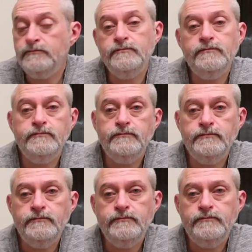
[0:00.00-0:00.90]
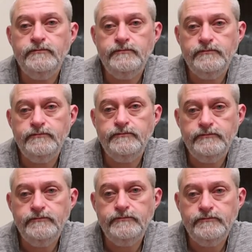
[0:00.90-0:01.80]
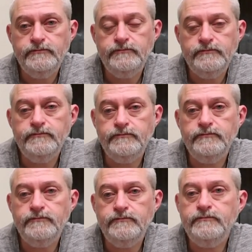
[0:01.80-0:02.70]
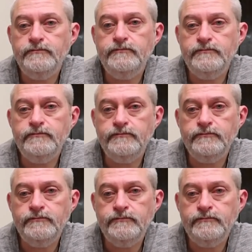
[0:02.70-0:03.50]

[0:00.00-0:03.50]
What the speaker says: The person shown says nothing.